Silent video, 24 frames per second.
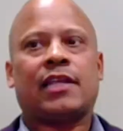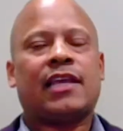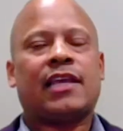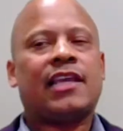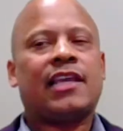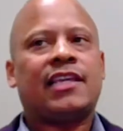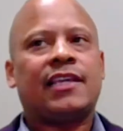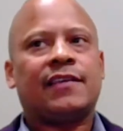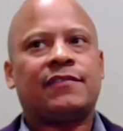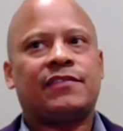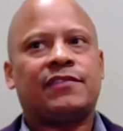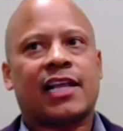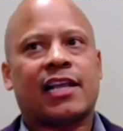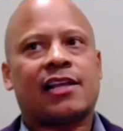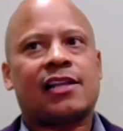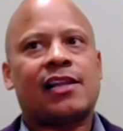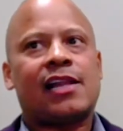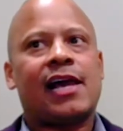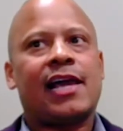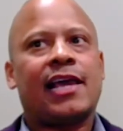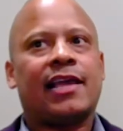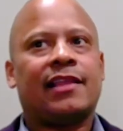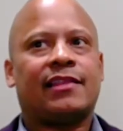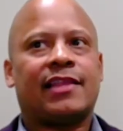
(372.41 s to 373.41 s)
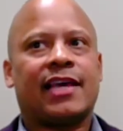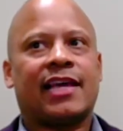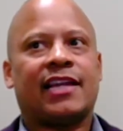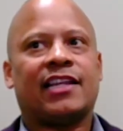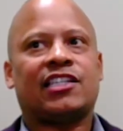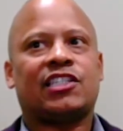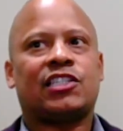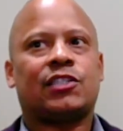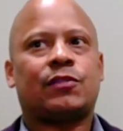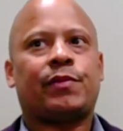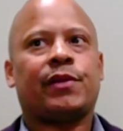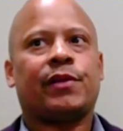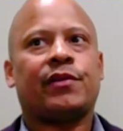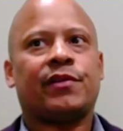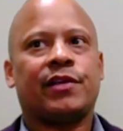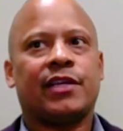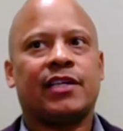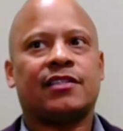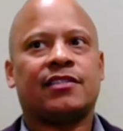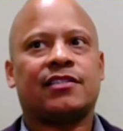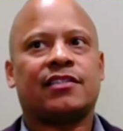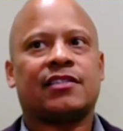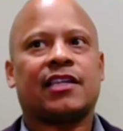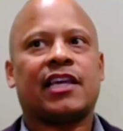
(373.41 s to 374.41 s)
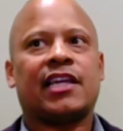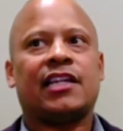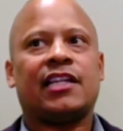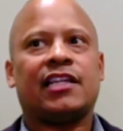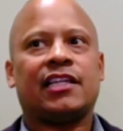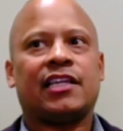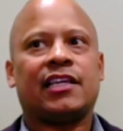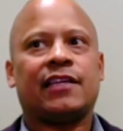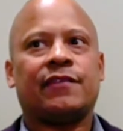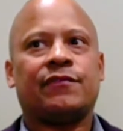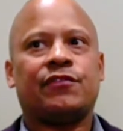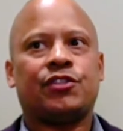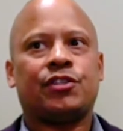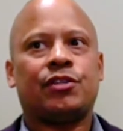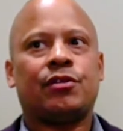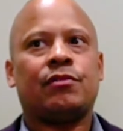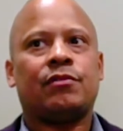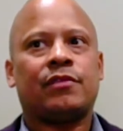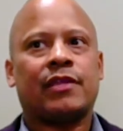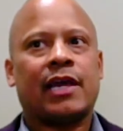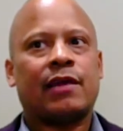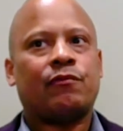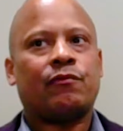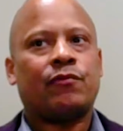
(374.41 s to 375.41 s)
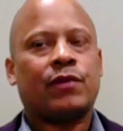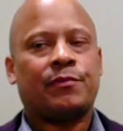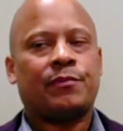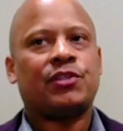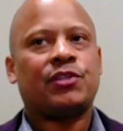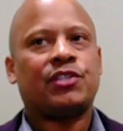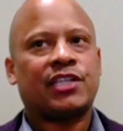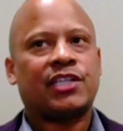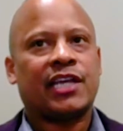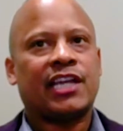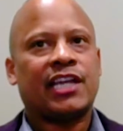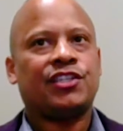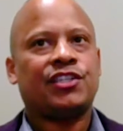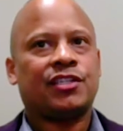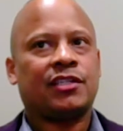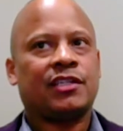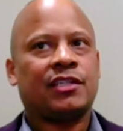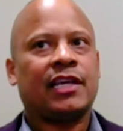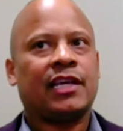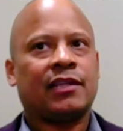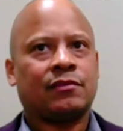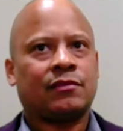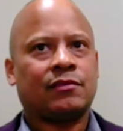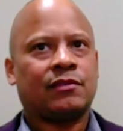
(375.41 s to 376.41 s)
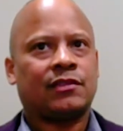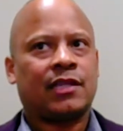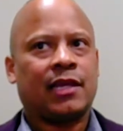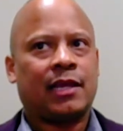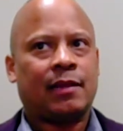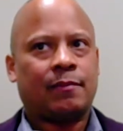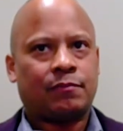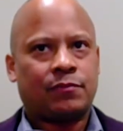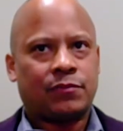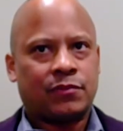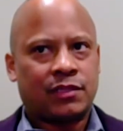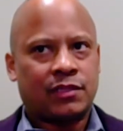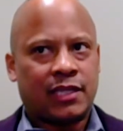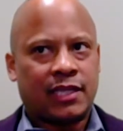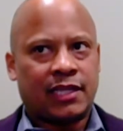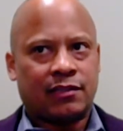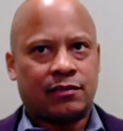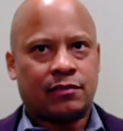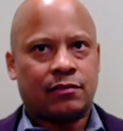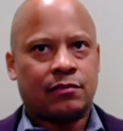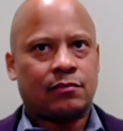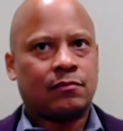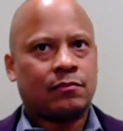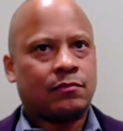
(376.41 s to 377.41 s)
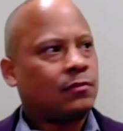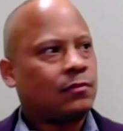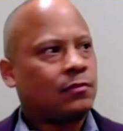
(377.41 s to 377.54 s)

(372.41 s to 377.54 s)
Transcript: It gives that client that experience, and it gives you that reputation that